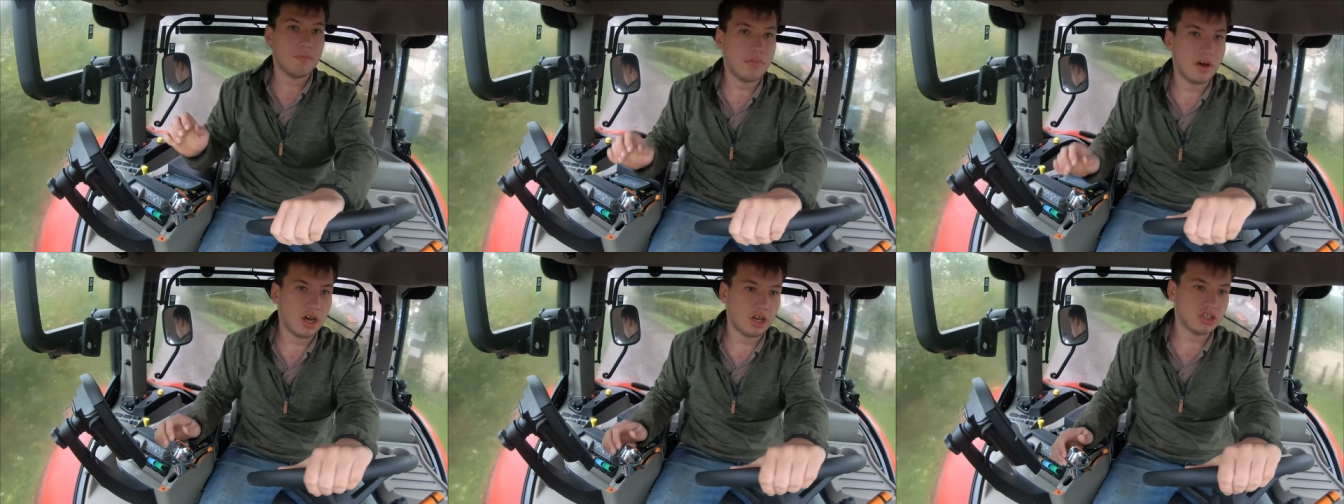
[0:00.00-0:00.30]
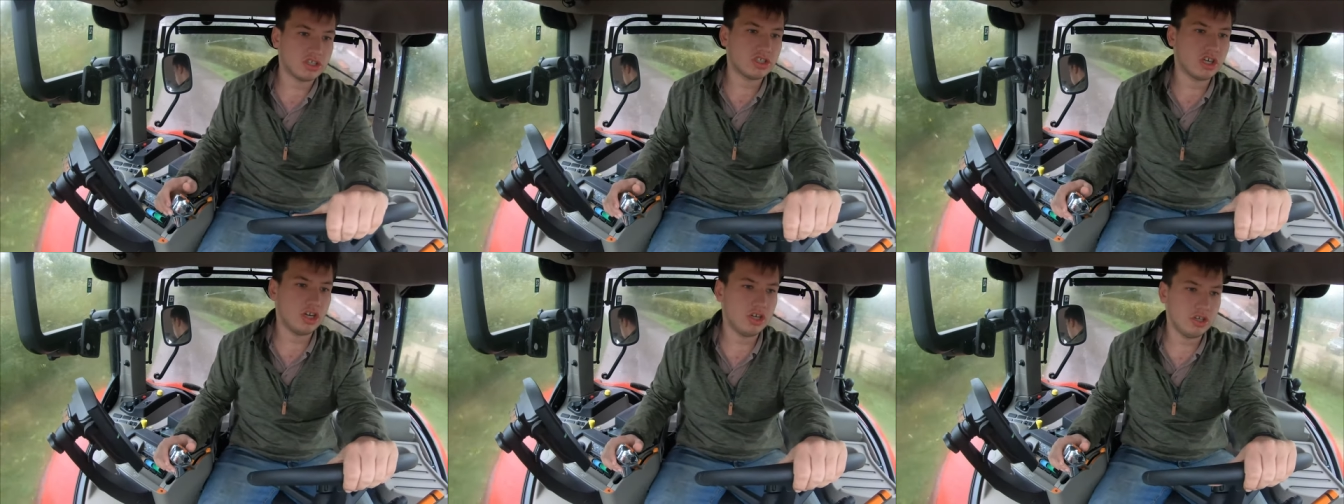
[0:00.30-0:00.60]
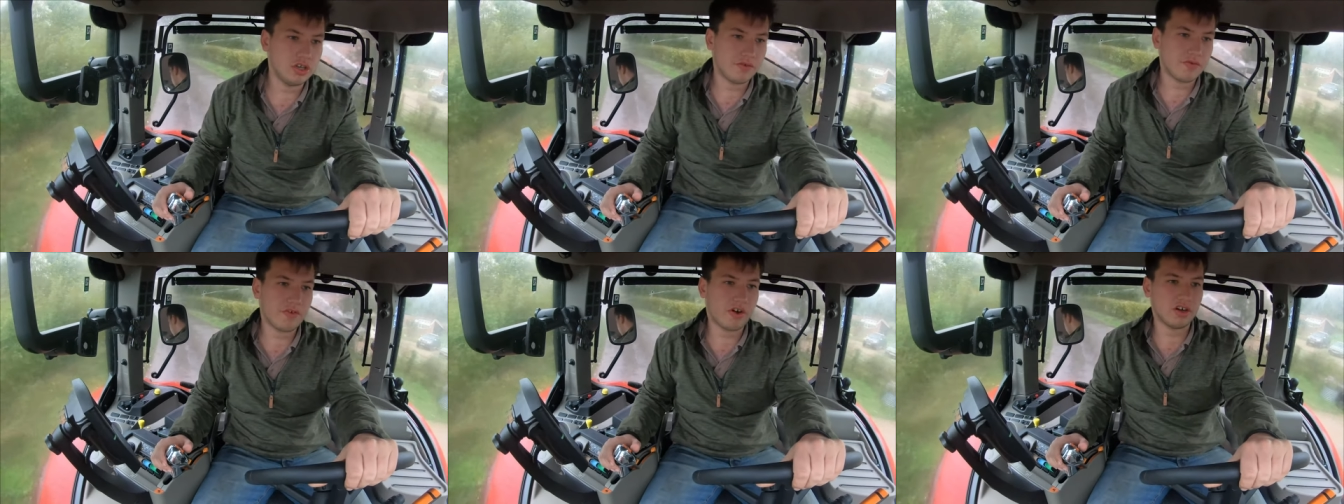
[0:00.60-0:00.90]
but I'll show you
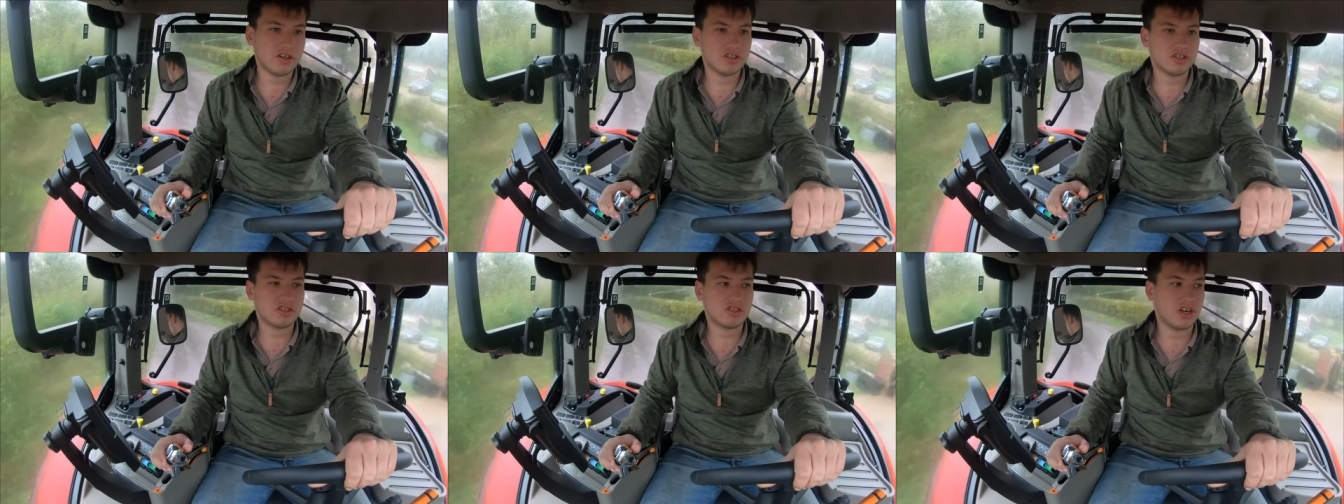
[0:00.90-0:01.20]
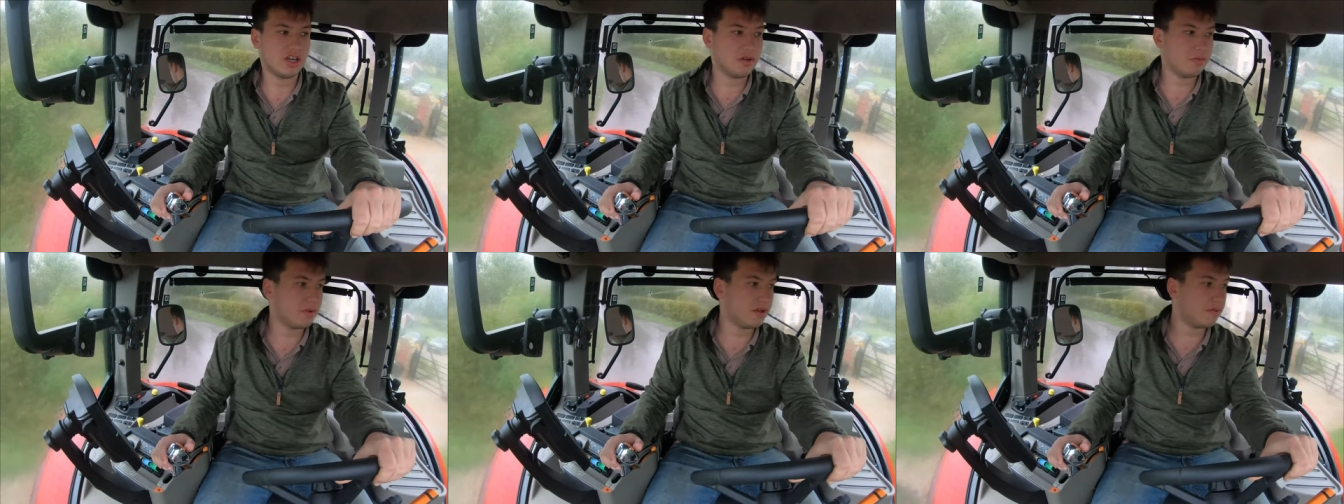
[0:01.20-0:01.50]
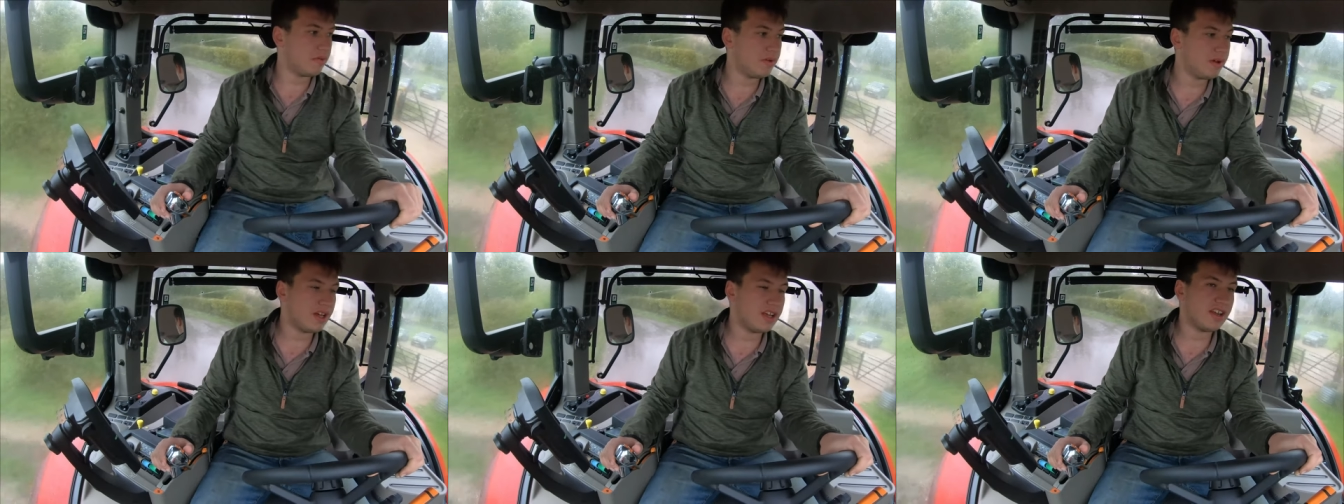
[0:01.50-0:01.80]
the front screen in
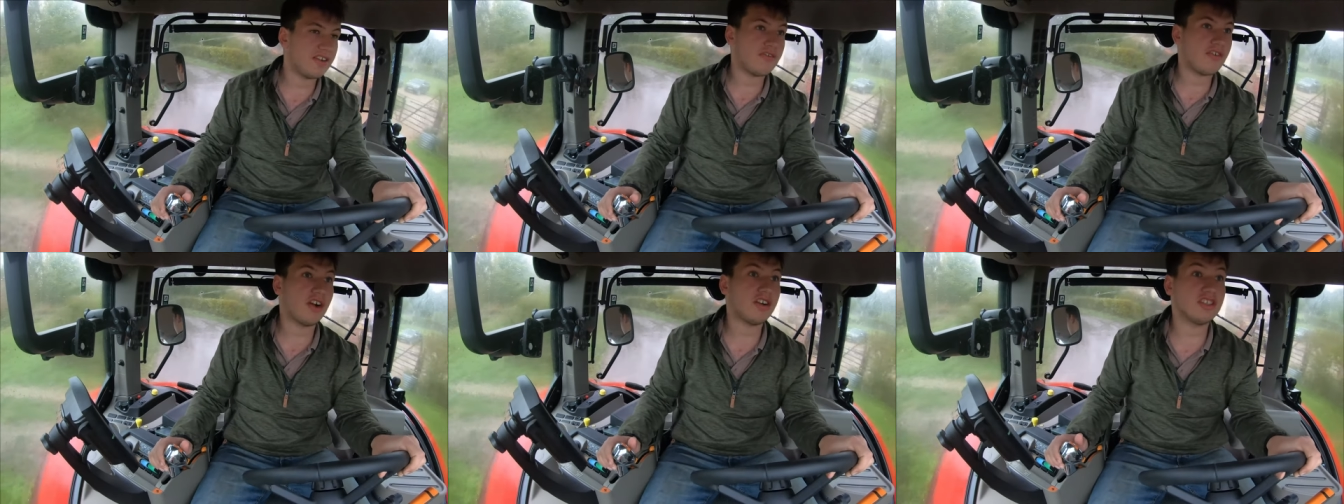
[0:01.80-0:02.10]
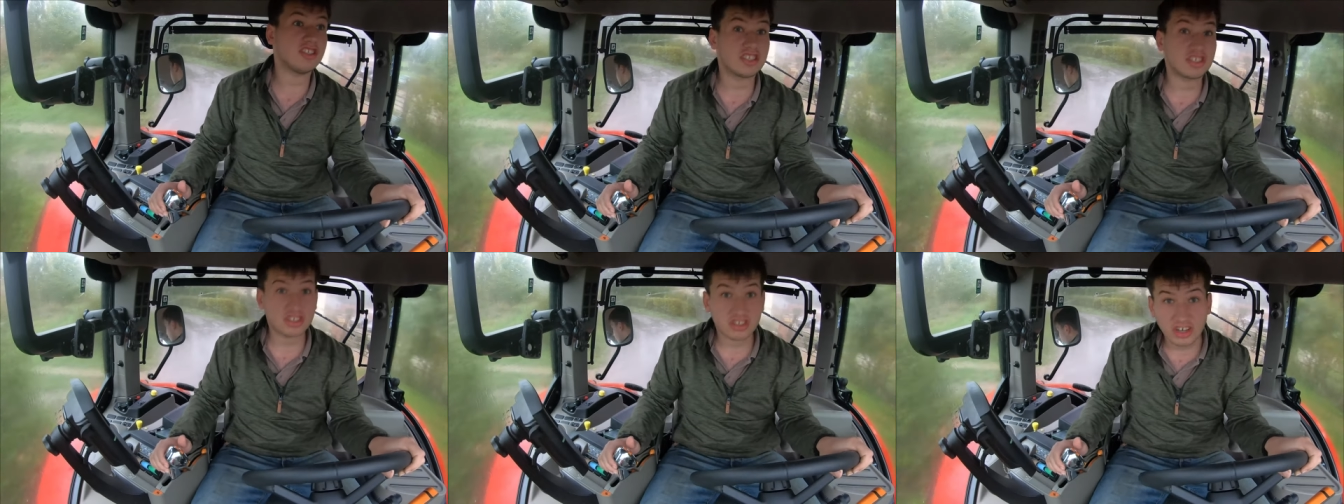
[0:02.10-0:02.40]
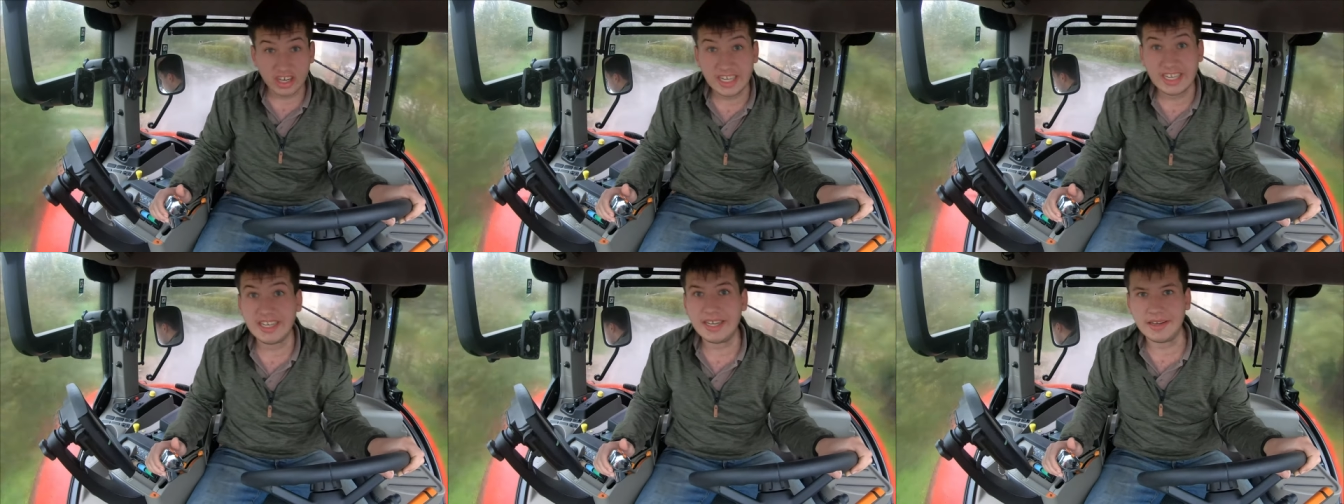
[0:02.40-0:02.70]
a minute. Front
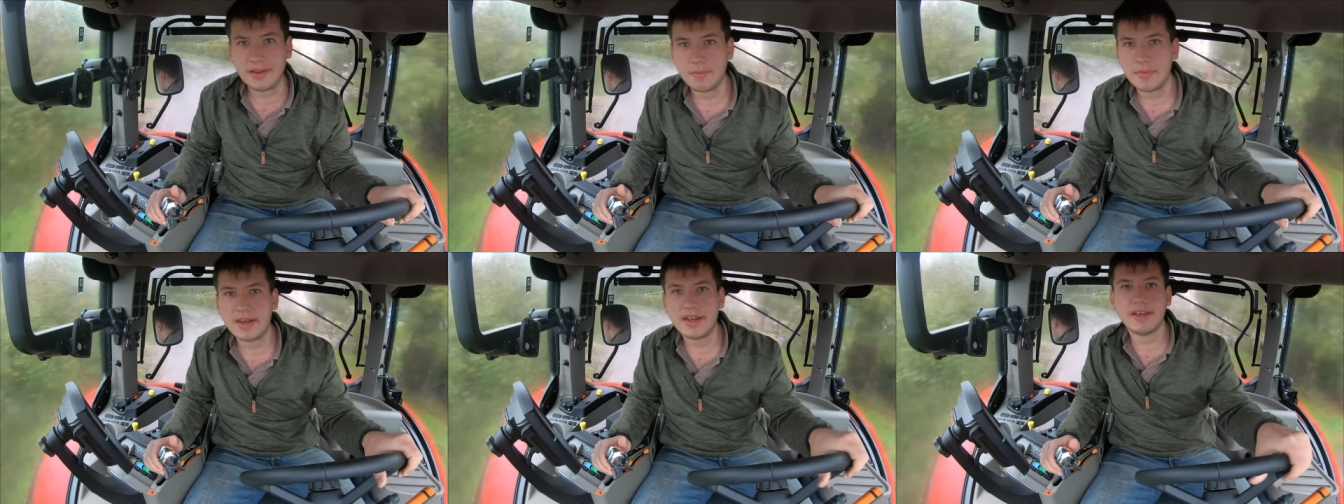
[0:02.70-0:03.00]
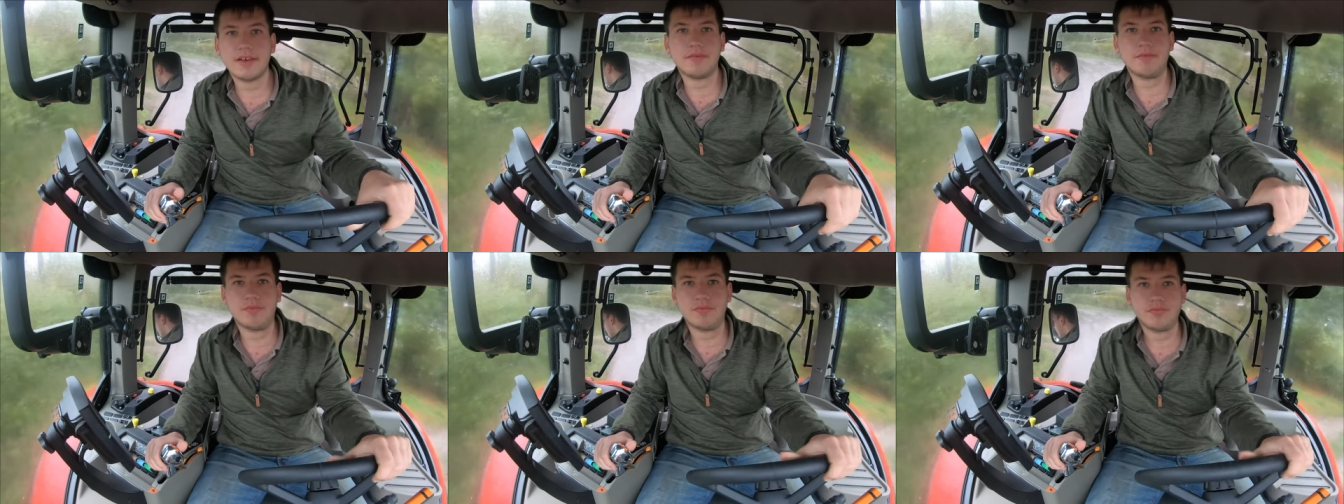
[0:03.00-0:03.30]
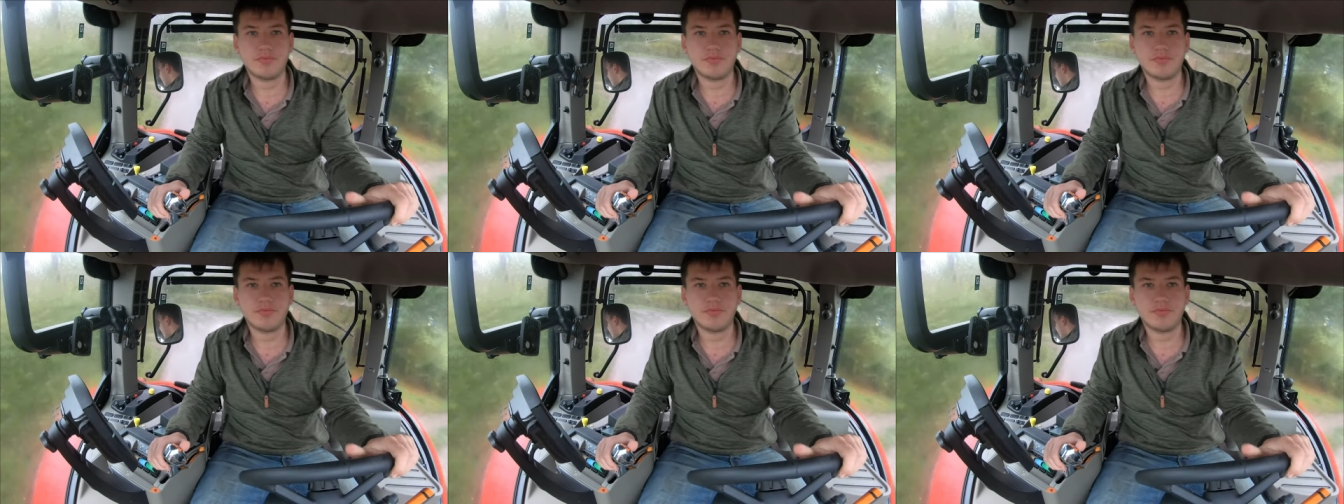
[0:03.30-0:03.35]
screen in a minute.